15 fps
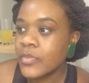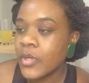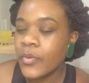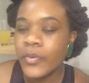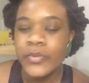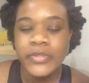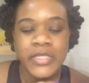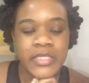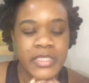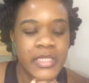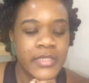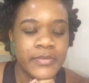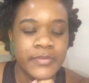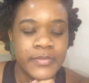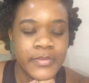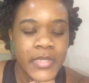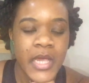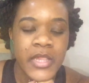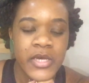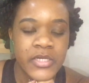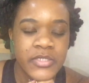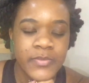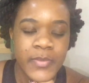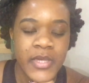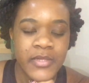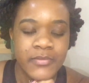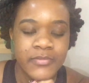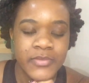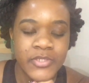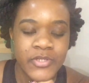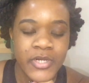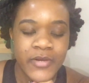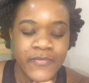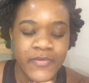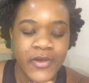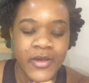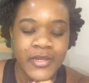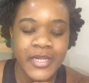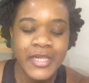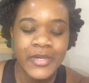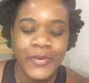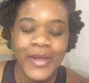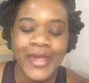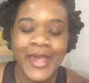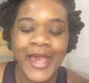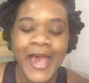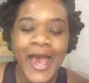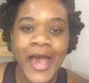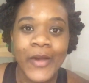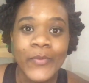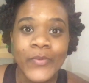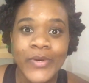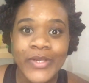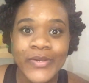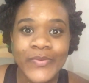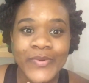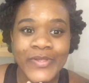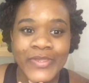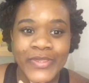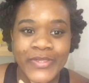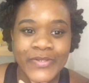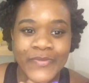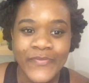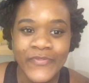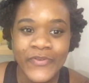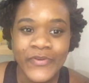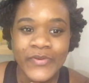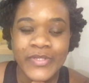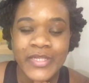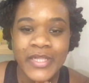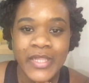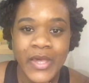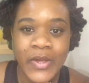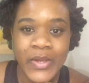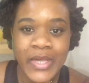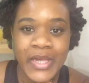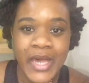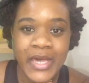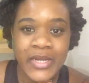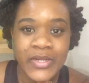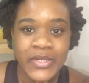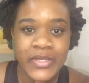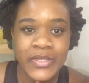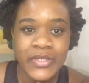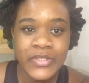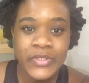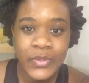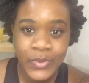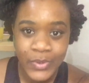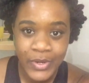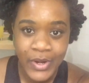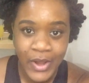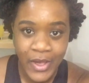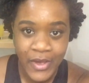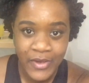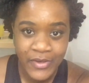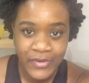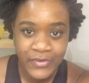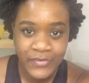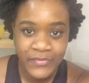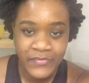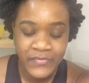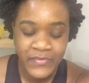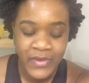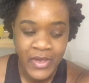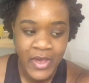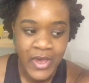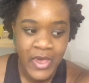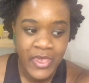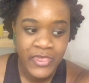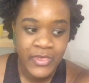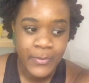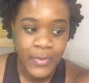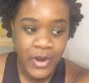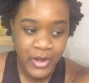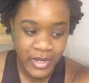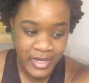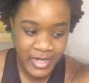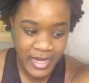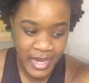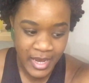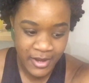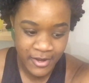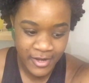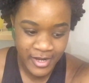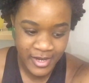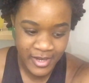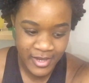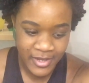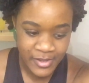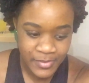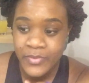Oh, what was I saying? I lost my train of thought. Anyway, I went with some folks and I got a tour of the market area.